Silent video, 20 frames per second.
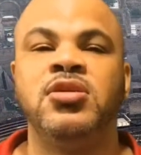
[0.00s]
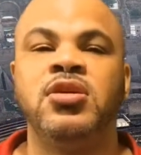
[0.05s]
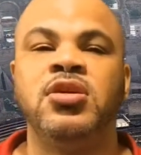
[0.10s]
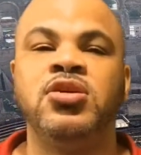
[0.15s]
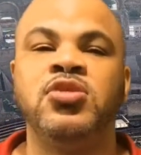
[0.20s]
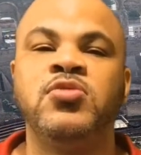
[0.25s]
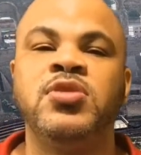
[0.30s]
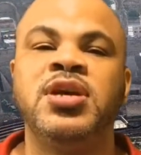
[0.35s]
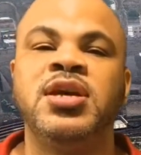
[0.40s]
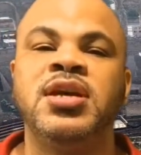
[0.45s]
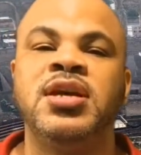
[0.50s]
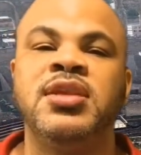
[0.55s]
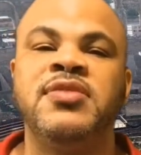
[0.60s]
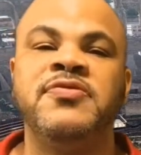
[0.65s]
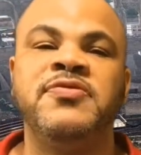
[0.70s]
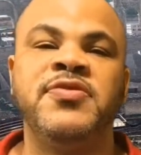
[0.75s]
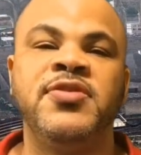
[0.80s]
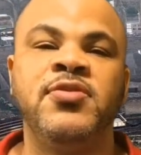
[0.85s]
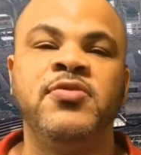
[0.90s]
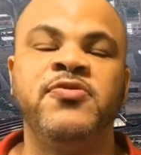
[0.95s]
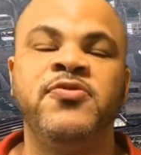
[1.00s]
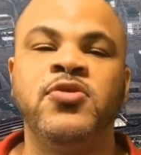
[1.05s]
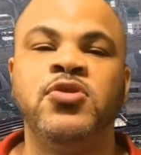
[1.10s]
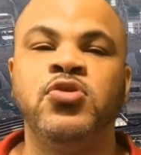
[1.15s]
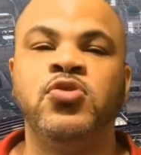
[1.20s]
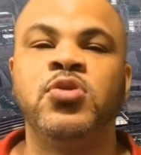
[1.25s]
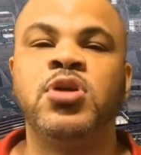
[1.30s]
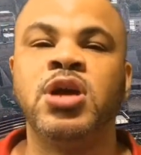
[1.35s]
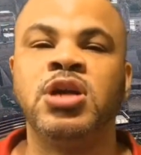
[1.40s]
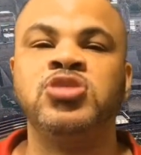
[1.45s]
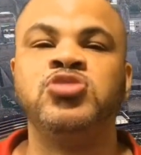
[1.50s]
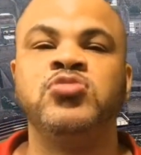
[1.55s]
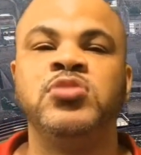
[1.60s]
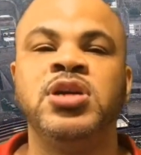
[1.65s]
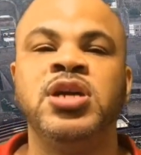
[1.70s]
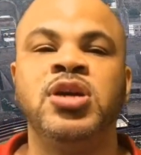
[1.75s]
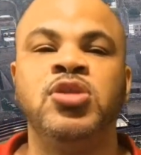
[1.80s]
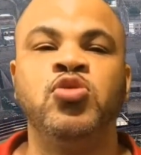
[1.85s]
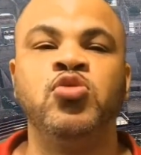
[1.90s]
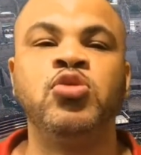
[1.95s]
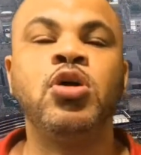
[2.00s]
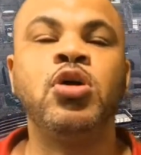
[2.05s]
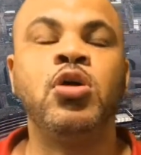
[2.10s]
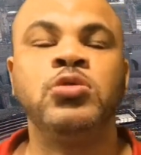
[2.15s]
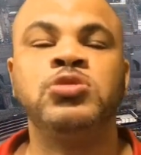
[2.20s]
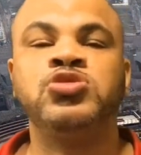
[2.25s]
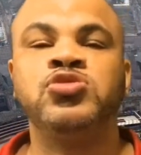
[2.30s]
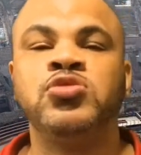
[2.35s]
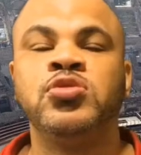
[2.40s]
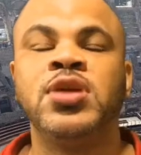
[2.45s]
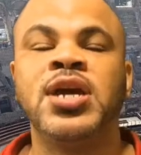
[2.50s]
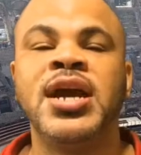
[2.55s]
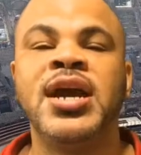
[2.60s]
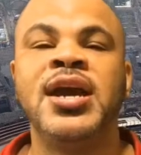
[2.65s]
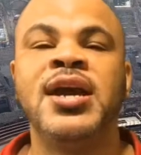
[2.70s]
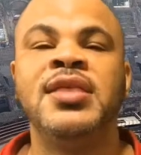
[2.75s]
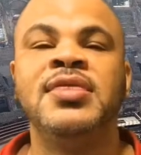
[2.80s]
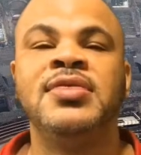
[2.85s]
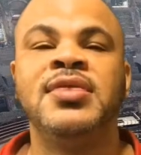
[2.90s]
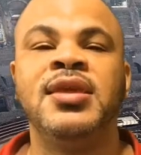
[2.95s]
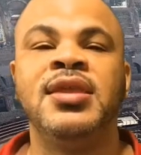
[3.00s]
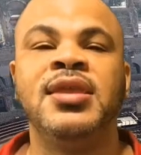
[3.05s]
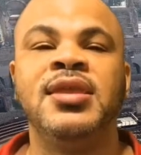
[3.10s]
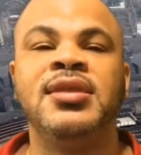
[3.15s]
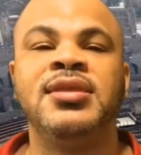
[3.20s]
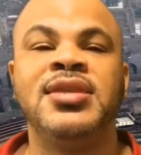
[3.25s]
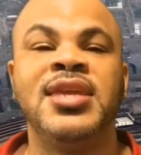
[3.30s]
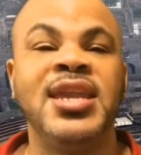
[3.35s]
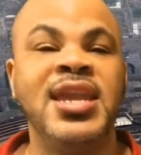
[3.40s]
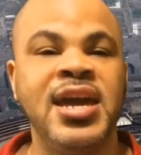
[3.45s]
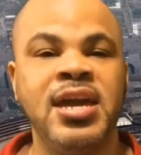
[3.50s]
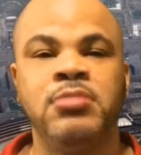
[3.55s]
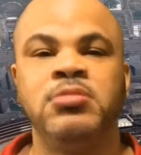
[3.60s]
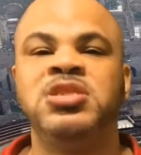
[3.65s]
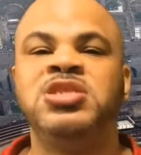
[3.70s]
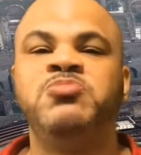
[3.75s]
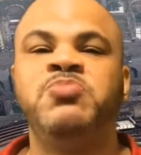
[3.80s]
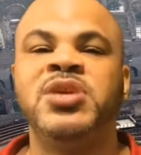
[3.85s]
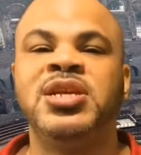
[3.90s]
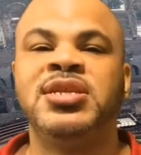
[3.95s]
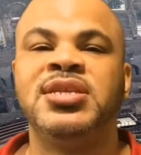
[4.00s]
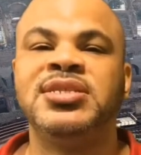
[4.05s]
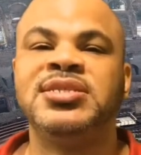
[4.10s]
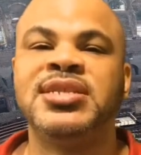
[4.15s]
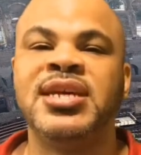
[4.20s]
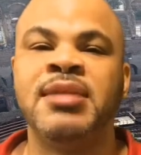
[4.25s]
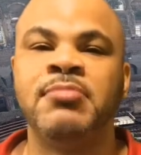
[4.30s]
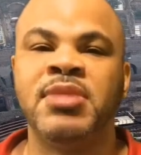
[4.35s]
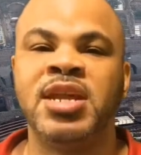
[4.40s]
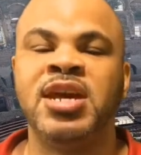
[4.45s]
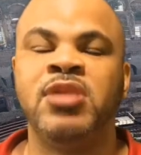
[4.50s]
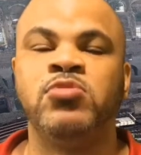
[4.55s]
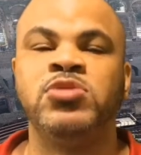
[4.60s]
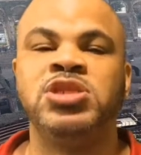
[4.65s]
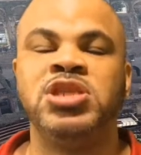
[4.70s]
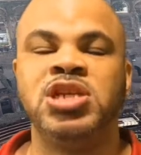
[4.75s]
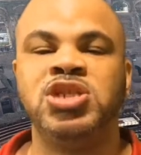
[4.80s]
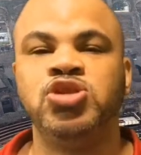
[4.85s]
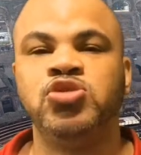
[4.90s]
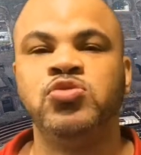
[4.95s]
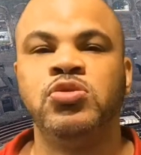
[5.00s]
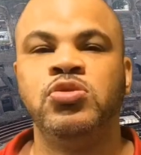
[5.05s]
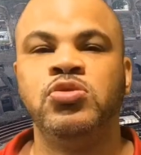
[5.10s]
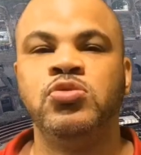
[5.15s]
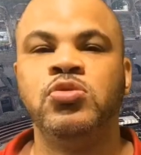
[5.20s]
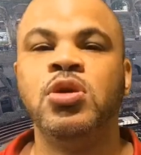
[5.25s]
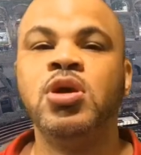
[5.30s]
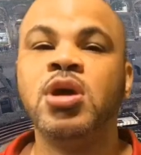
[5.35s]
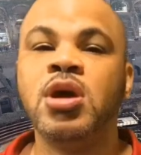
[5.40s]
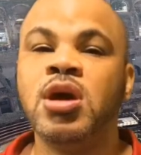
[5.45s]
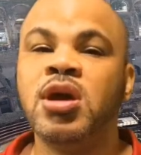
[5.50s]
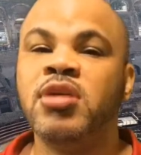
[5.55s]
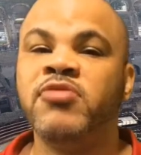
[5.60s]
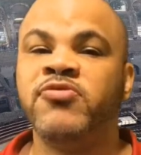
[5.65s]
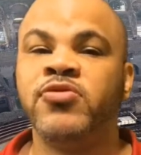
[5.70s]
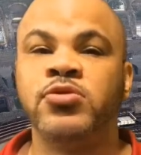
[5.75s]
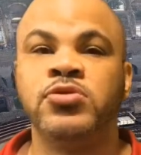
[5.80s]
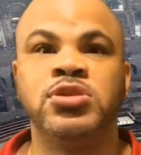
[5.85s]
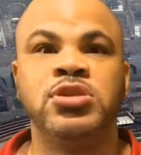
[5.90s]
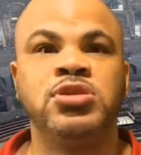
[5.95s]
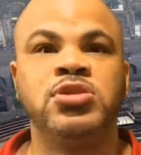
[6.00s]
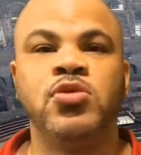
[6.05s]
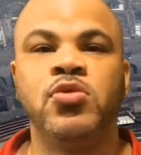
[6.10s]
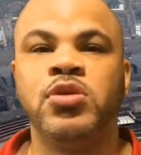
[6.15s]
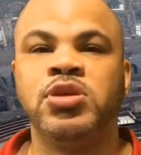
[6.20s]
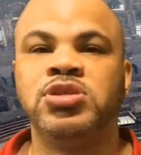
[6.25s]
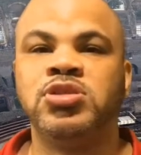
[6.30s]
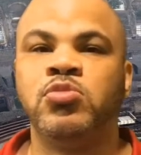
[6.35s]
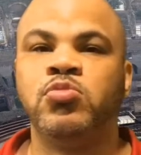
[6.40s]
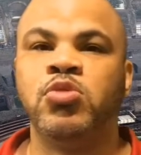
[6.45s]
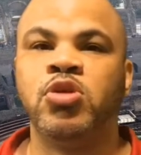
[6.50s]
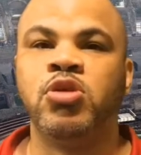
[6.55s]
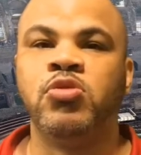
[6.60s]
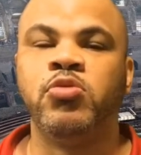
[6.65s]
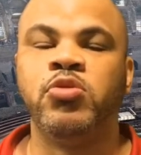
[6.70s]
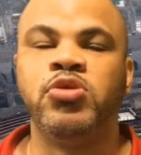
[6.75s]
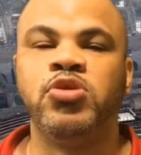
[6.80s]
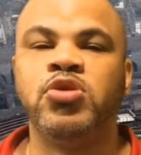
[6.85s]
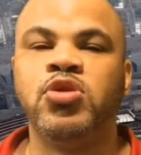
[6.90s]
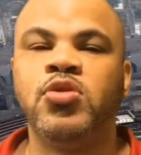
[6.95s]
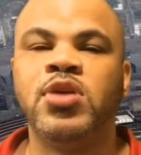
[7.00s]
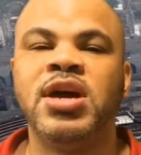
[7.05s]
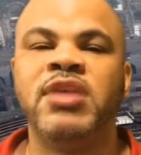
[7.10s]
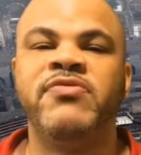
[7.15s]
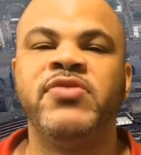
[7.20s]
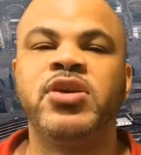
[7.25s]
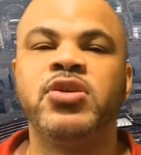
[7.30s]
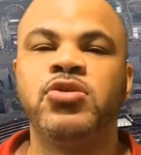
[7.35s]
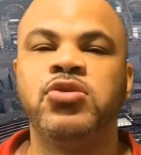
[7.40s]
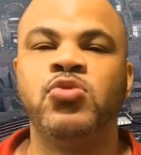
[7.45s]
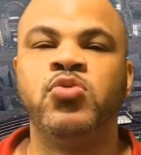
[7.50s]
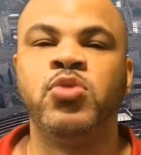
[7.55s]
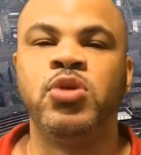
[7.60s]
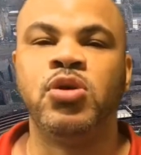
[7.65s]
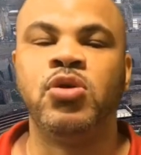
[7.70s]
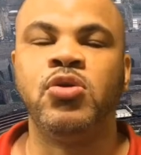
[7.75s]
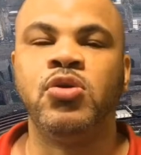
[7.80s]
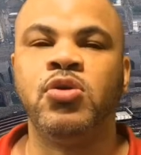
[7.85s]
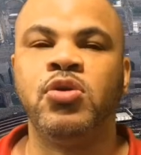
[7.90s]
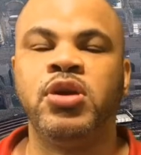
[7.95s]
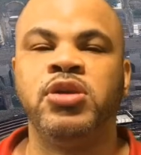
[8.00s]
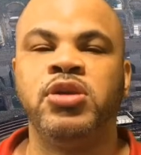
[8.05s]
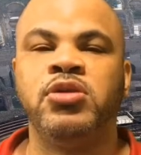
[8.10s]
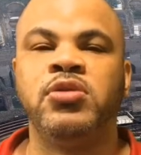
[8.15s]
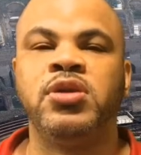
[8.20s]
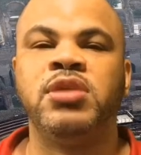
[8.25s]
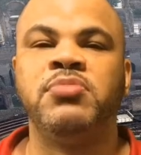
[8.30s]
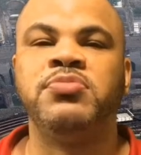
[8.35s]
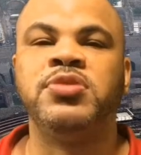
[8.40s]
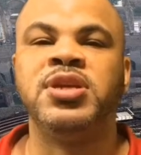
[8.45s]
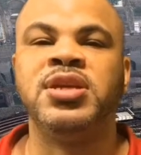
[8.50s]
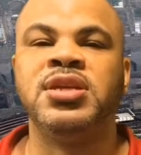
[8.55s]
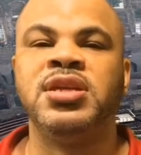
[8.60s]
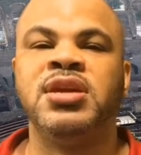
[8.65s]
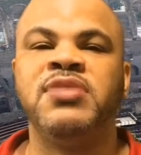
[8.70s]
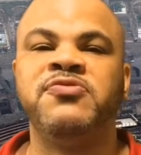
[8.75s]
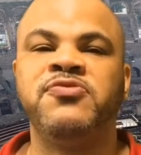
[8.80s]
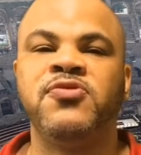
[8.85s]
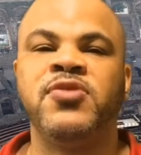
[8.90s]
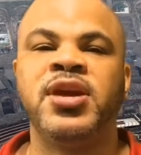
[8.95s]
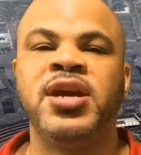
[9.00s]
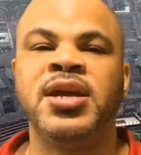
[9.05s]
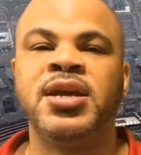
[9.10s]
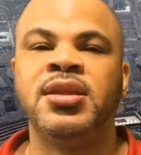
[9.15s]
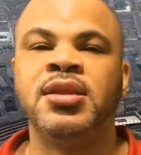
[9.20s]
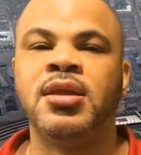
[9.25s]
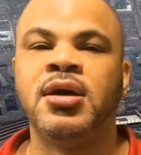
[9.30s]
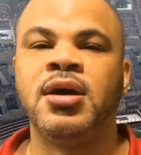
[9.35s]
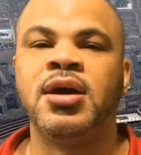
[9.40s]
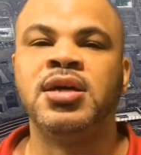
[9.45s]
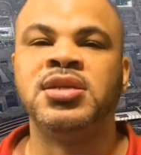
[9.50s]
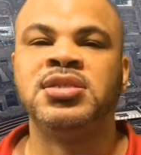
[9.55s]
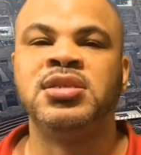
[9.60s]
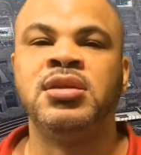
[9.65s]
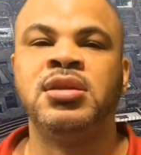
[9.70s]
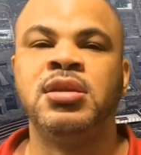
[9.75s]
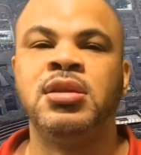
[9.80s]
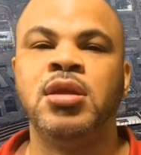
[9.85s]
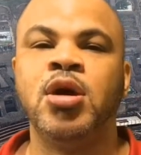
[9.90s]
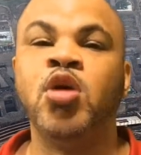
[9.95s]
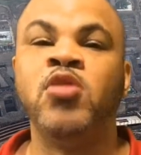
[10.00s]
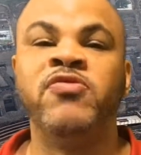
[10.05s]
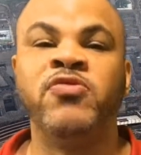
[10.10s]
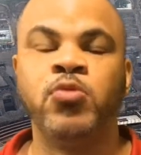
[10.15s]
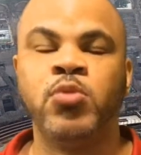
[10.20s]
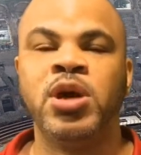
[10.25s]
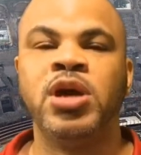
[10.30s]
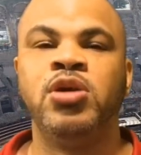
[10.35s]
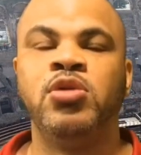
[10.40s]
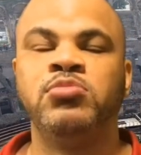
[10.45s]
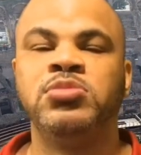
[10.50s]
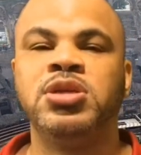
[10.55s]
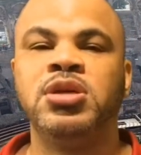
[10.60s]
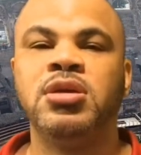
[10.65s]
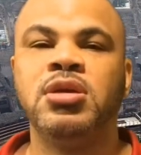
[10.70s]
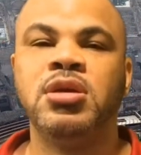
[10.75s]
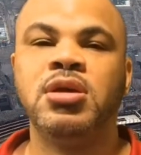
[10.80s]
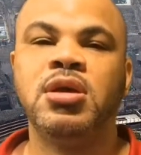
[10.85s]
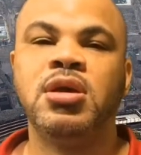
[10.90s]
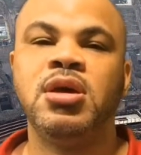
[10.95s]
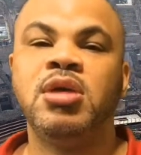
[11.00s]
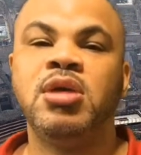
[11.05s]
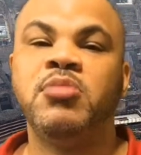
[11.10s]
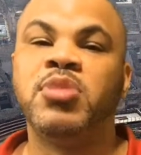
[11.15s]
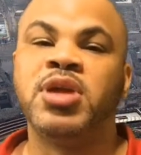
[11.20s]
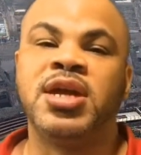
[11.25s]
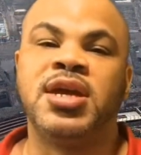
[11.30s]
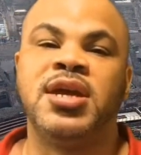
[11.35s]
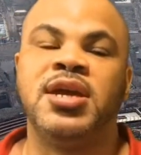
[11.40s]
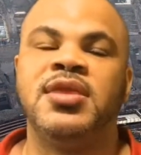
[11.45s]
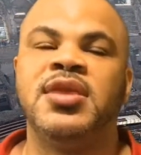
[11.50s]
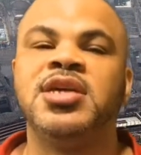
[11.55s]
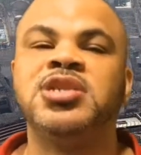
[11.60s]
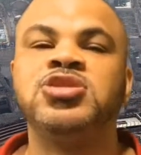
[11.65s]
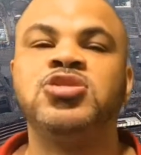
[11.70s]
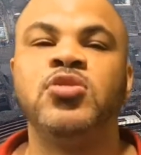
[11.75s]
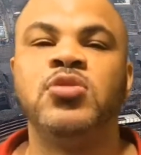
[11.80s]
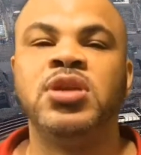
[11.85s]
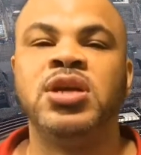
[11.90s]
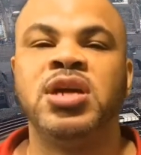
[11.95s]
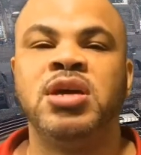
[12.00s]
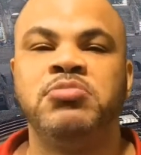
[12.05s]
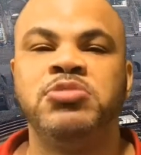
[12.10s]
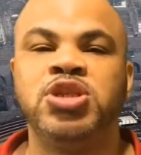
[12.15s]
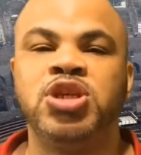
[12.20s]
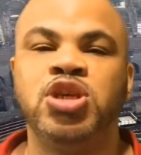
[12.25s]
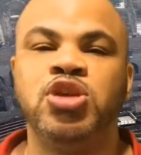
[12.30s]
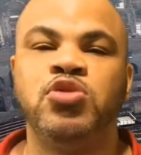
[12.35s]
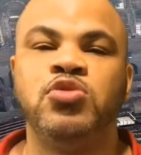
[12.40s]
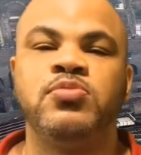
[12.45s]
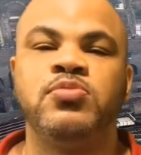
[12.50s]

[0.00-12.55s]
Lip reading: You can get a feel for a new country, a new culture, and the natives speak the same language that you do, versus going somewhere where you don't have a clue at all and you're completely afraid, lost, and overwhelmed. But again, that's totally up to you.